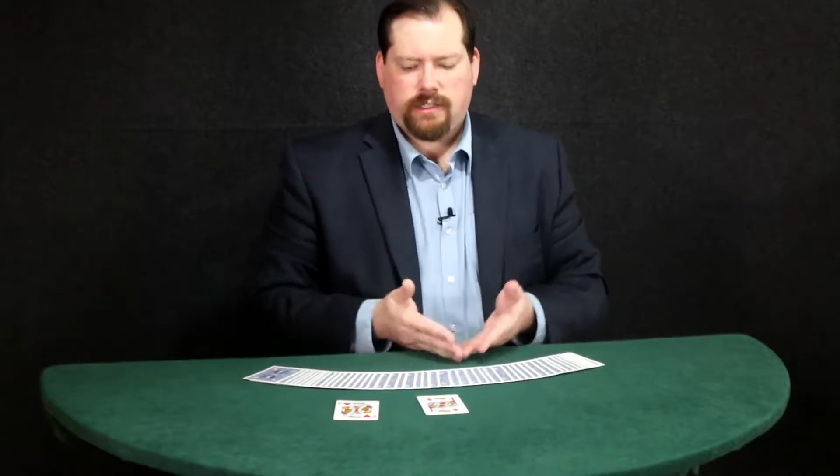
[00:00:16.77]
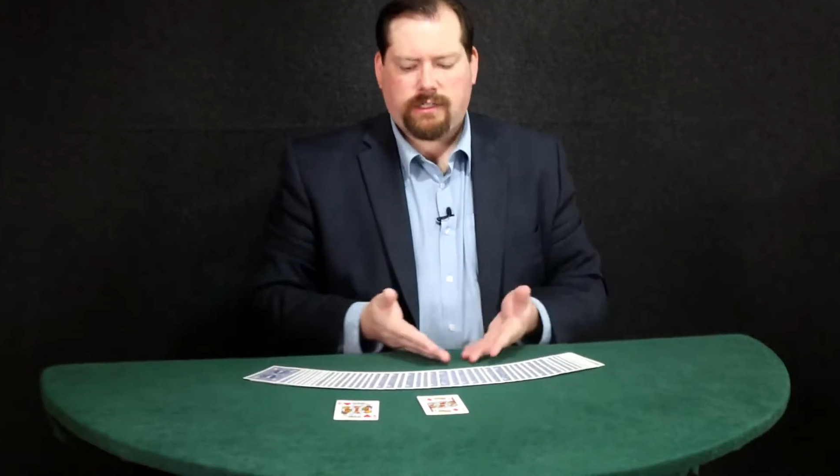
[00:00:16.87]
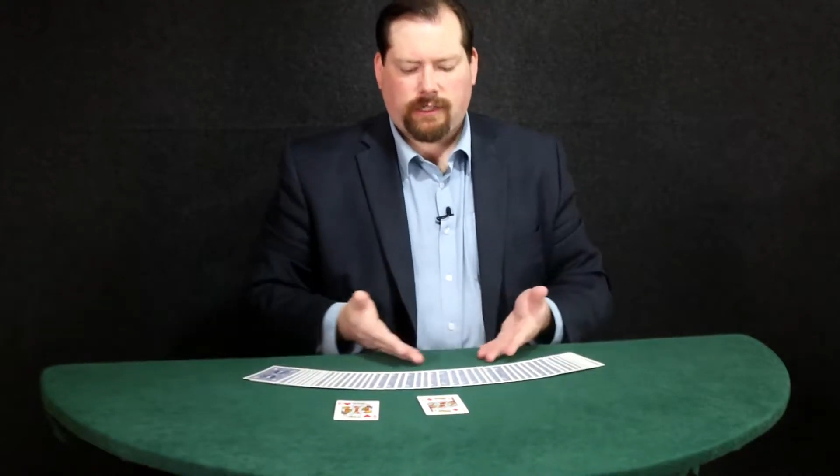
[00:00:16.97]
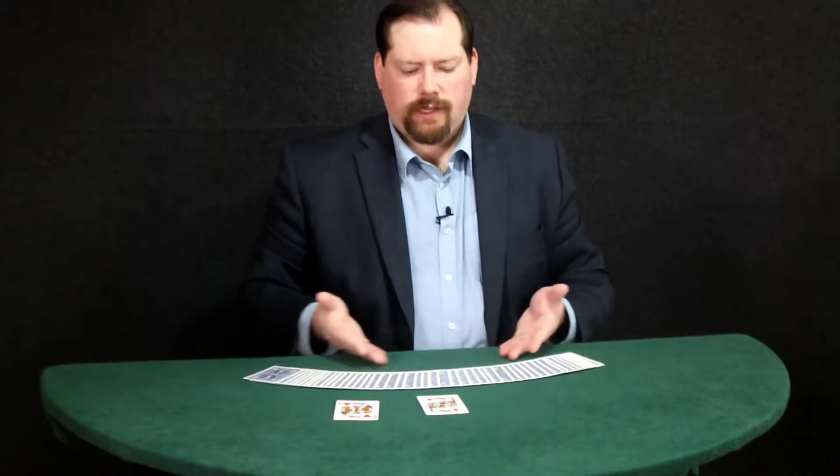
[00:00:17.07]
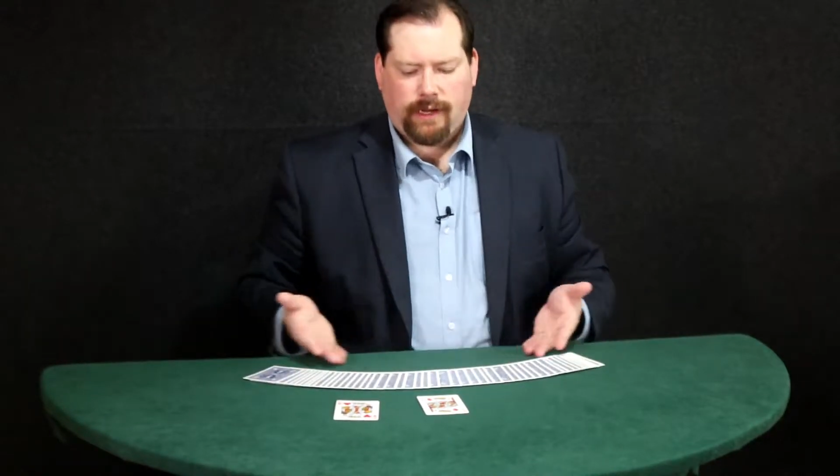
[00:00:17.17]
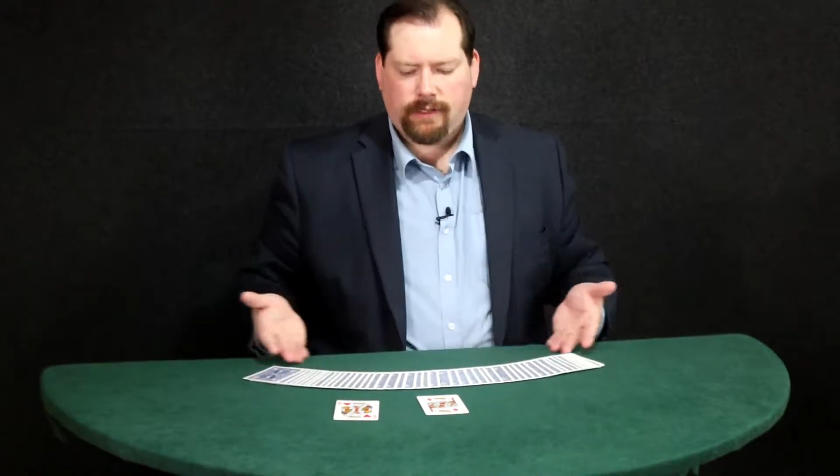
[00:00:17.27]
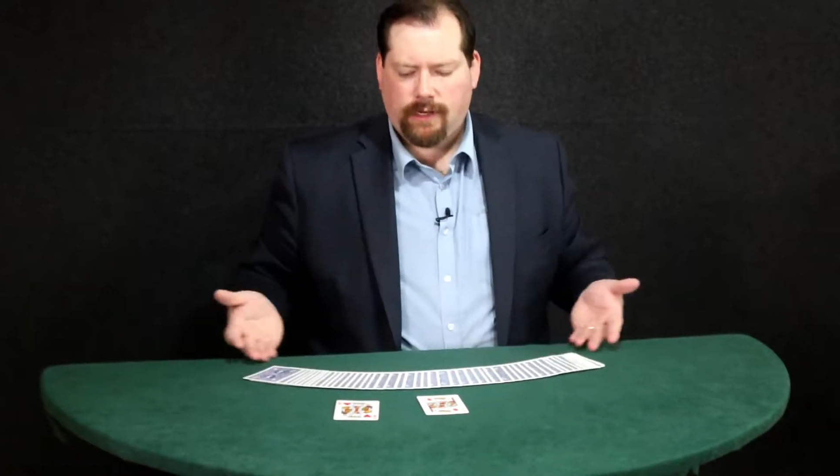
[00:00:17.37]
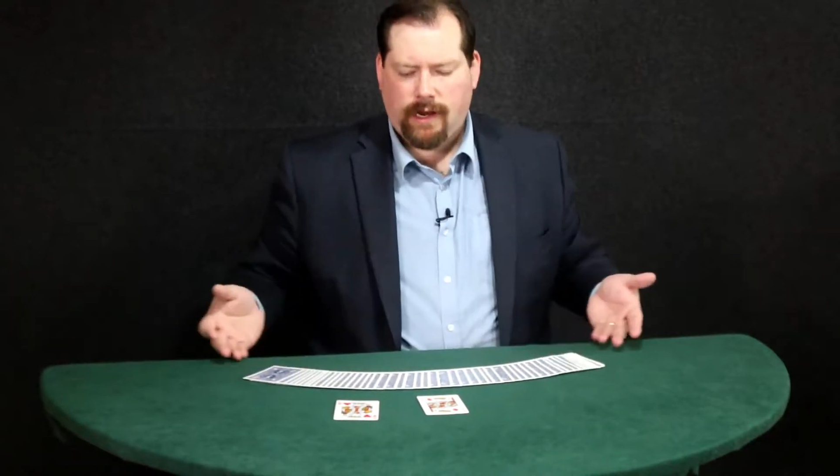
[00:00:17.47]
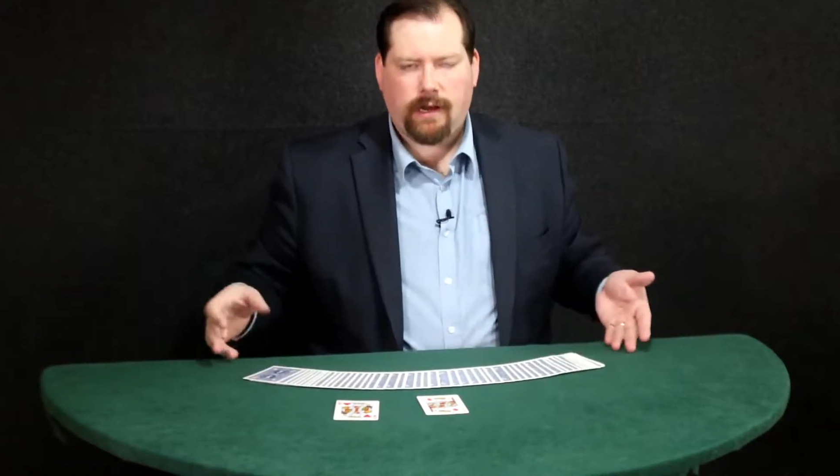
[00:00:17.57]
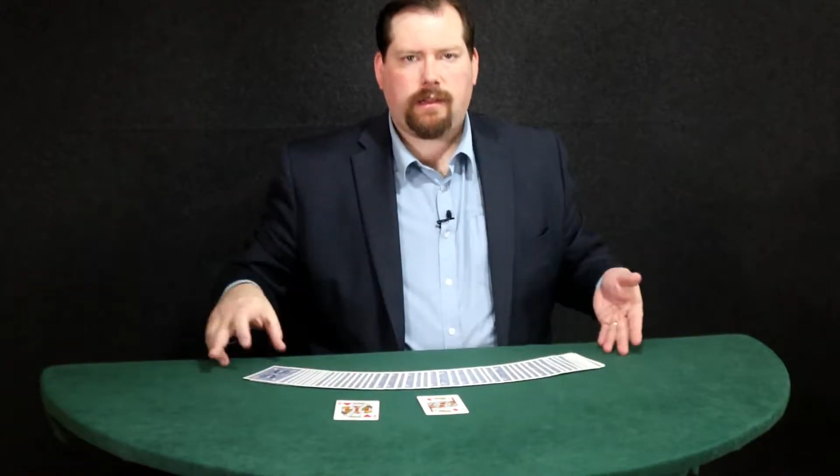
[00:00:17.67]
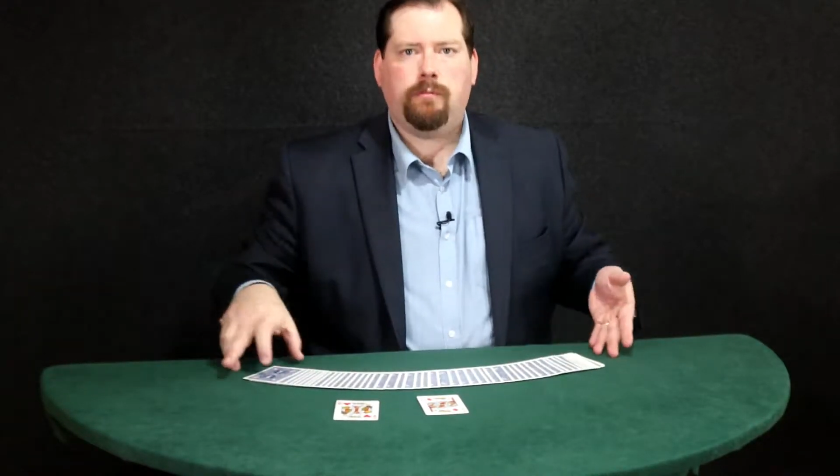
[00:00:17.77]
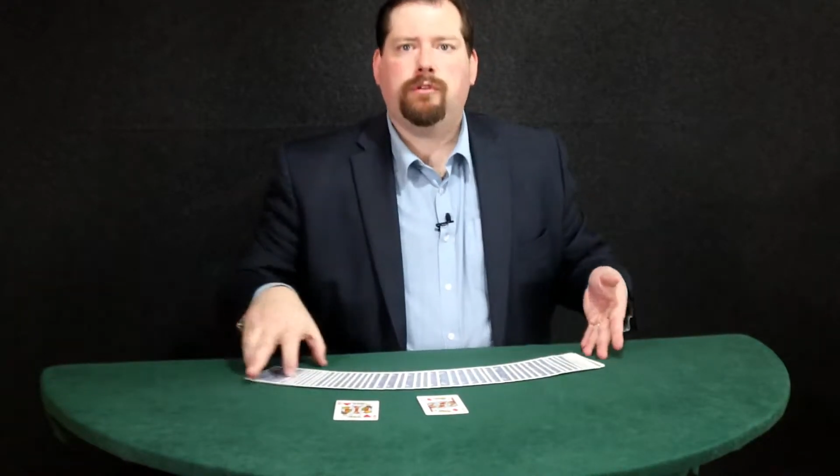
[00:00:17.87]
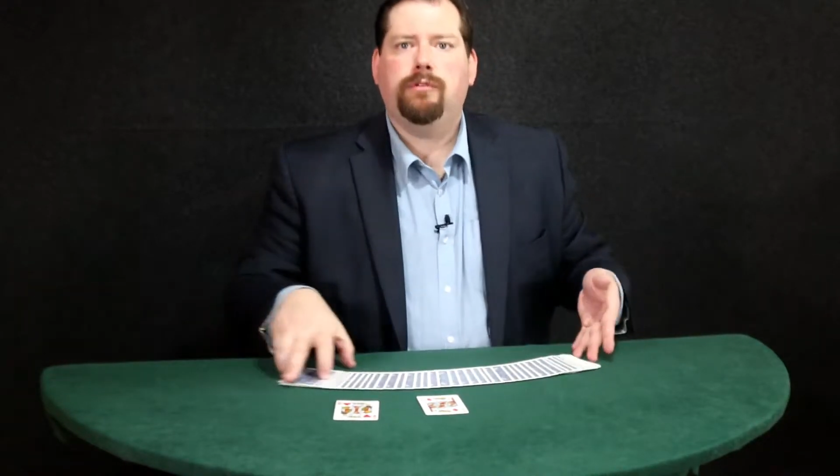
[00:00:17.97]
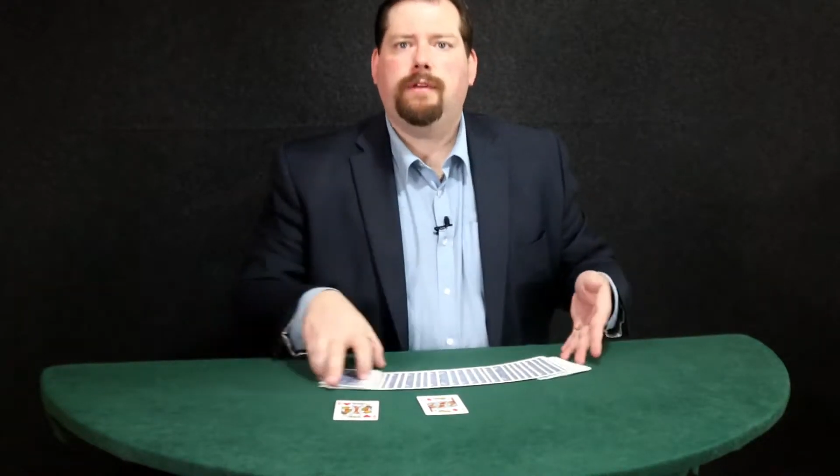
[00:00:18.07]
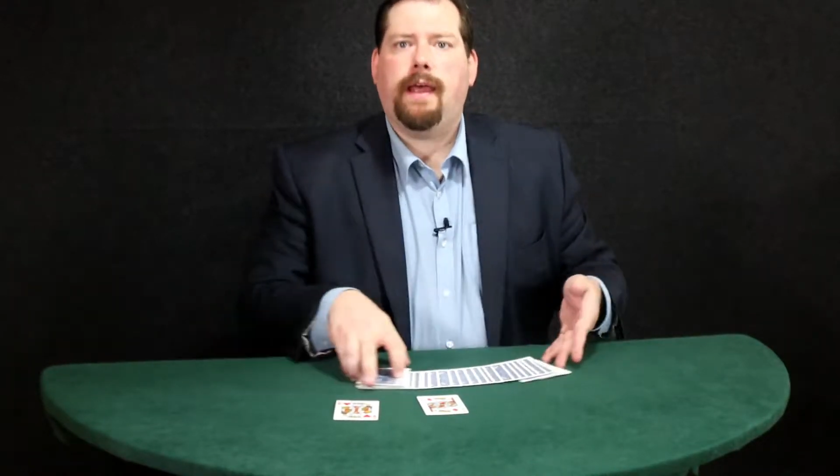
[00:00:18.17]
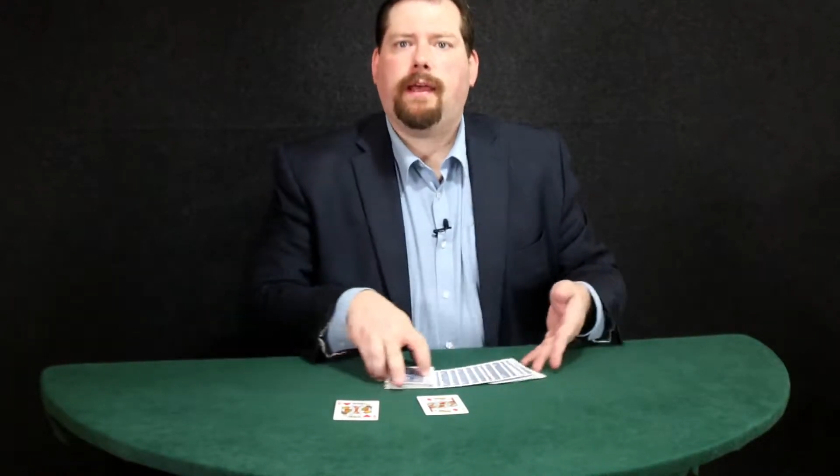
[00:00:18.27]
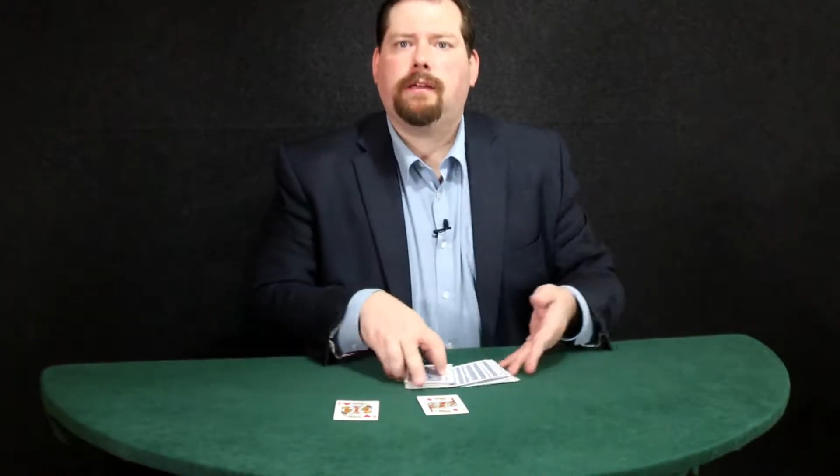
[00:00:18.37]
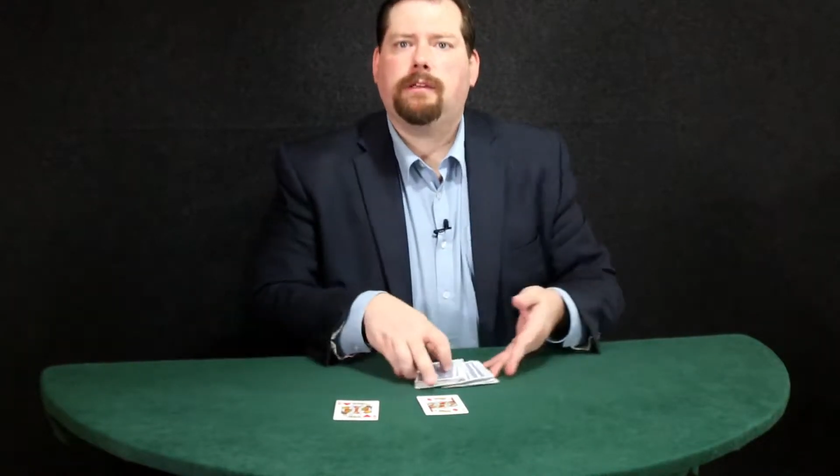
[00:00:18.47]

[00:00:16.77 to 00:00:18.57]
selected out of the blue deck.